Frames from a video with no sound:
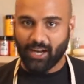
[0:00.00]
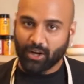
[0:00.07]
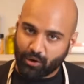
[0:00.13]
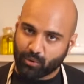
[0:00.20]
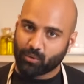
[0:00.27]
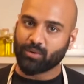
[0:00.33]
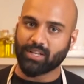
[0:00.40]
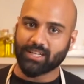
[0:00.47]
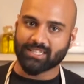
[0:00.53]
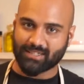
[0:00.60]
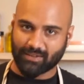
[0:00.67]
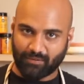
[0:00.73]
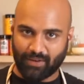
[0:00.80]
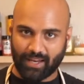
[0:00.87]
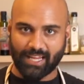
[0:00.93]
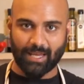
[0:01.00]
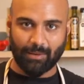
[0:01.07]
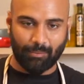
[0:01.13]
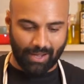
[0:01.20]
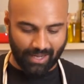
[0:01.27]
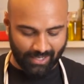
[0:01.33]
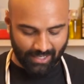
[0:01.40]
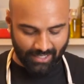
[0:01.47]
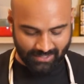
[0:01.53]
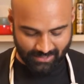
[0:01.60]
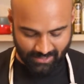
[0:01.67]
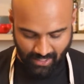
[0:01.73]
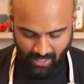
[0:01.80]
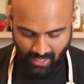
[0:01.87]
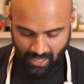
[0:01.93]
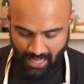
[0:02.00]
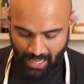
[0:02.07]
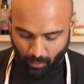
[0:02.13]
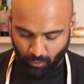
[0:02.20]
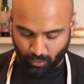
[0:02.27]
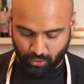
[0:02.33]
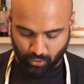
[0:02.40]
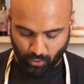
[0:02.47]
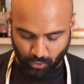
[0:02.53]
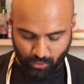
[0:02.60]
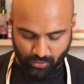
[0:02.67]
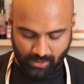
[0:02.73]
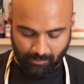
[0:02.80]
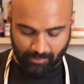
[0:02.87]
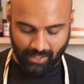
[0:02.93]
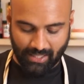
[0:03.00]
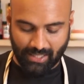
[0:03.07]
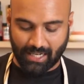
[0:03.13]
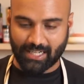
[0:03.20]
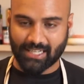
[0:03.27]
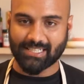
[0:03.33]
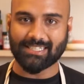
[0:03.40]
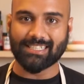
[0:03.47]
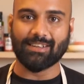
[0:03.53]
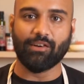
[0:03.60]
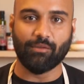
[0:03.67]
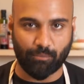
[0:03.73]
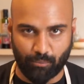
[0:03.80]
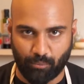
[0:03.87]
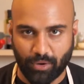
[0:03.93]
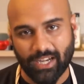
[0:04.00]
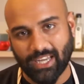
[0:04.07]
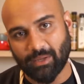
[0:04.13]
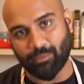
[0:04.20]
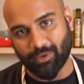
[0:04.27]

into this flaky pie crust, I want to show you something that is pretty